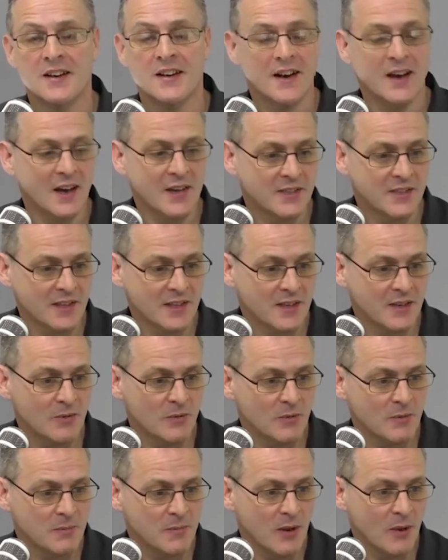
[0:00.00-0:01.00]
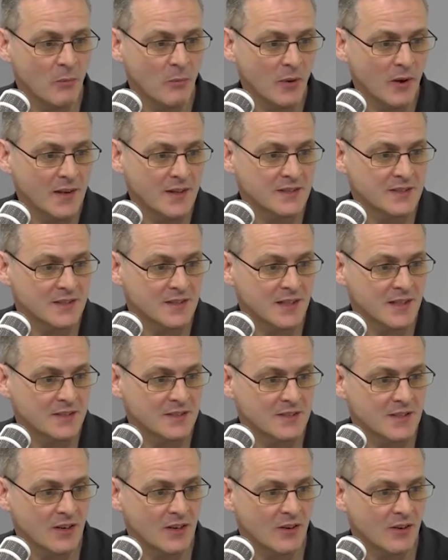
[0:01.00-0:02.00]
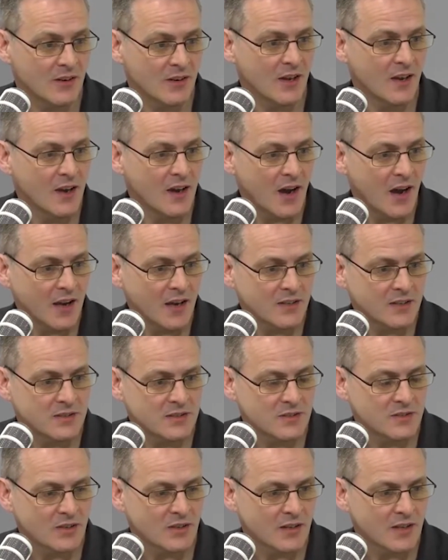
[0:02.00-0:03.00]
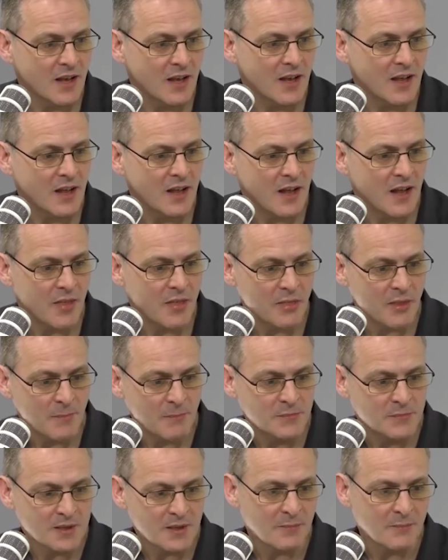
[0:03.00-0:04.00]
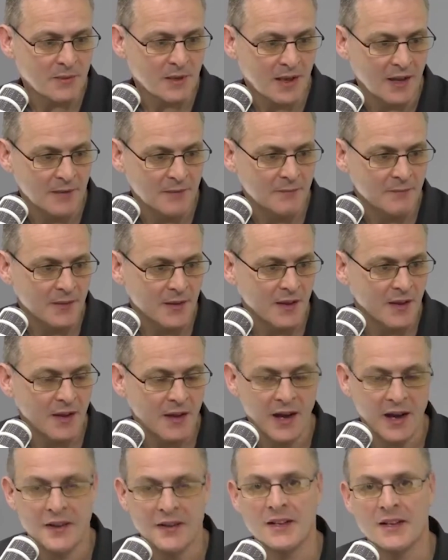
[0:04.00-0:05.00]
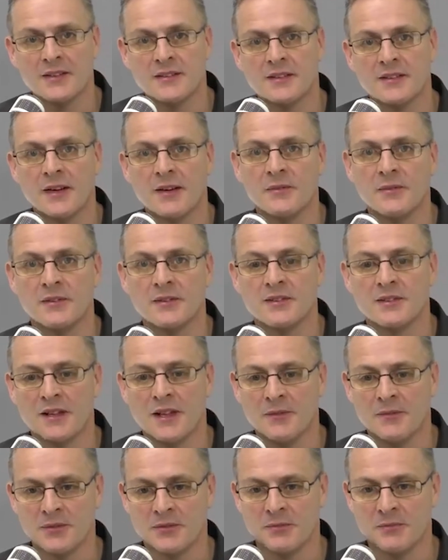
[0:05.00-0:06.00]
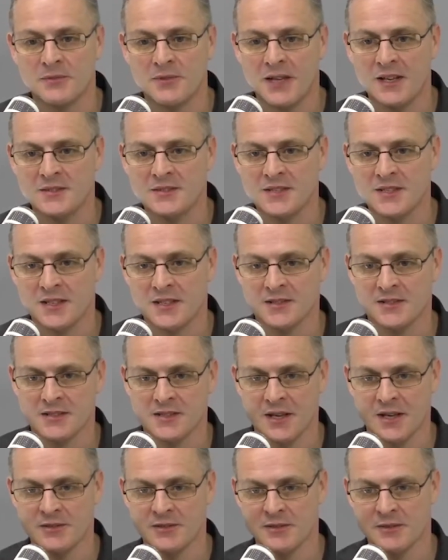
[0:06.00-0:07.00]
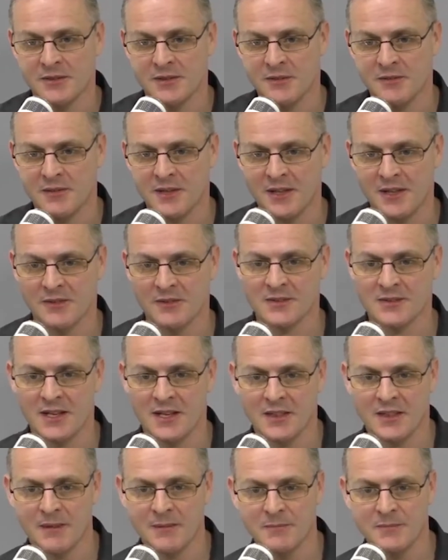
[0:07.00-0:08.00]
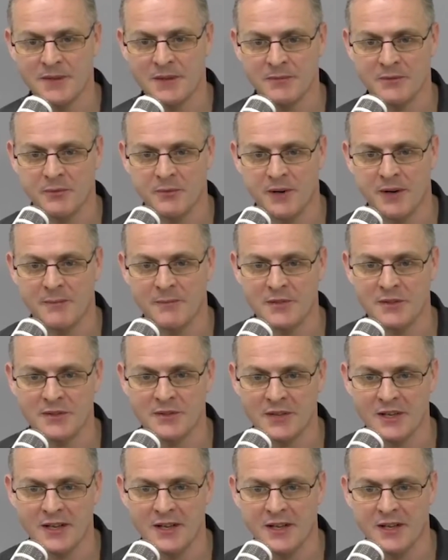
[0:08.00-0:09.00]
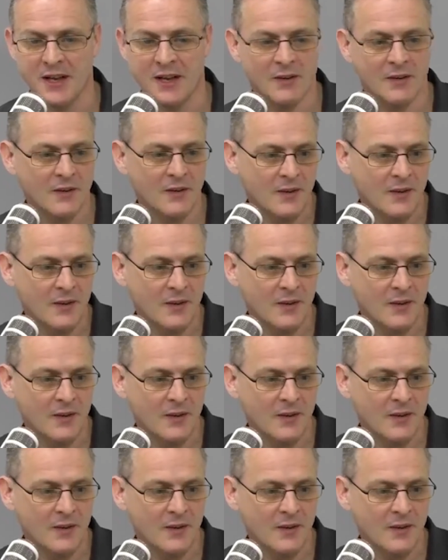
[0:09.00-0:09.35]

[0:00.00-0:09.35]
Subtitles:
I think it would be a wise thing to look. I just got a thumbs up there, and that was from 10 seconds ago, so I don't think you're saying thumbs up to what I'm just saying now.